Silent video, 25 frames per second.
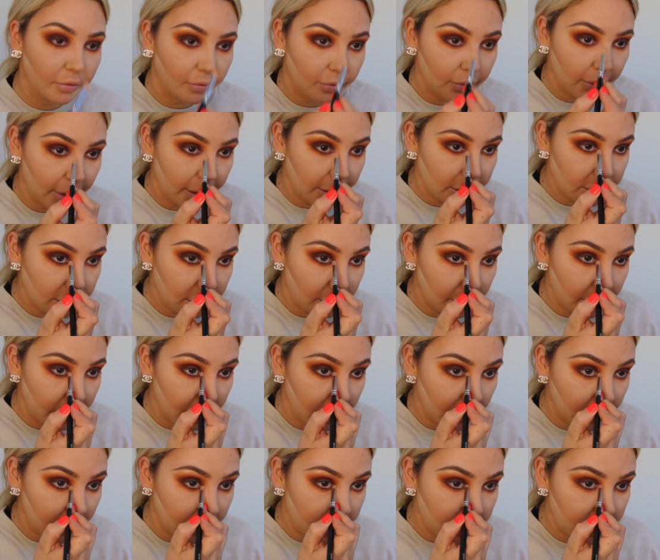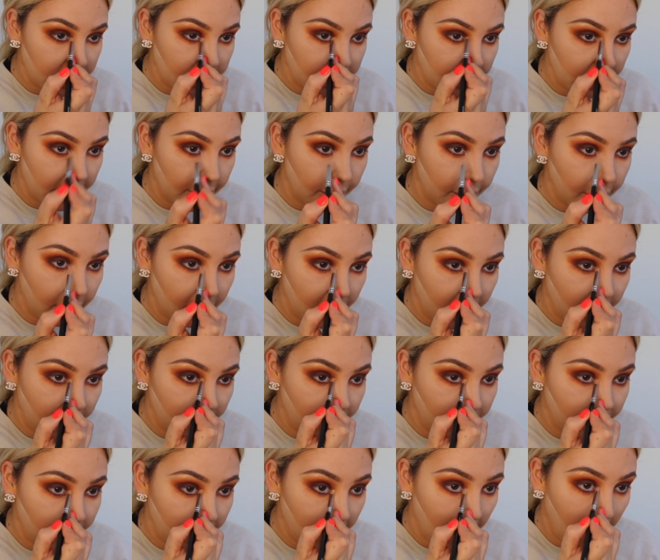fleck to it, which is what I
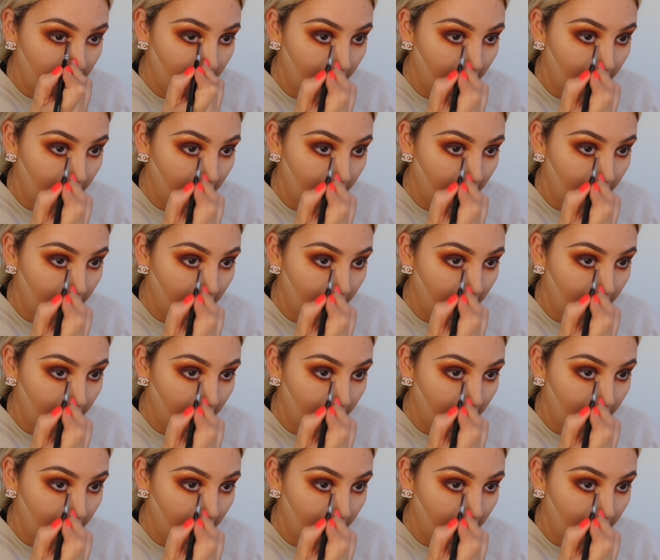love.